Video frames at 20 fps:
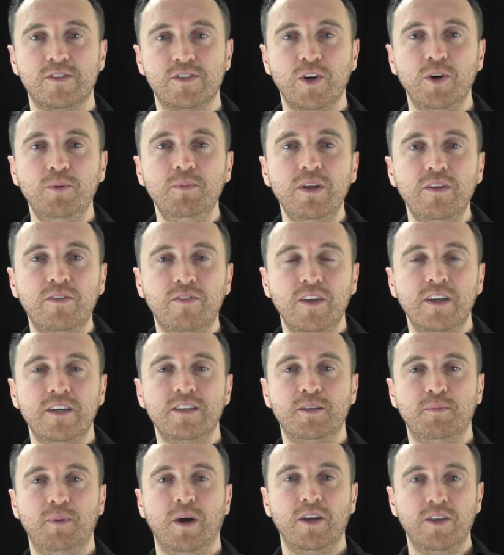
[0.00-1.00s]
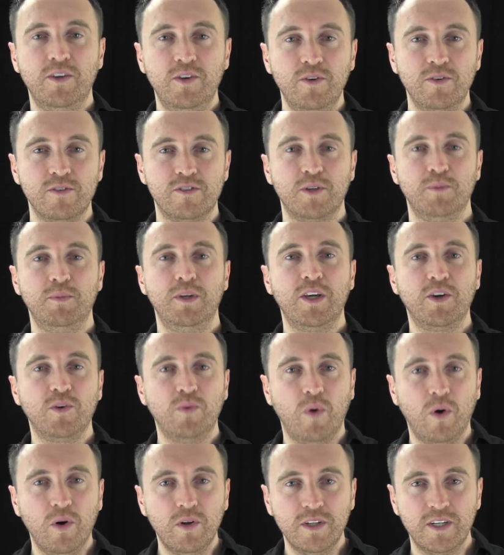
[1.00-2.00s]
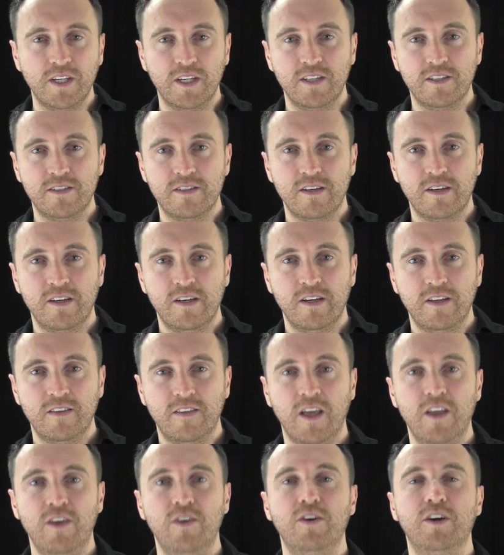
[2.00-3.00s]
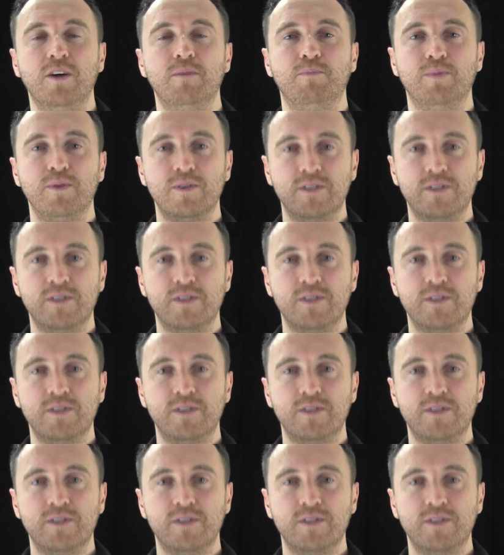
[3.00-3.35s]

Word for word: are so many things about you, so many qualities that you can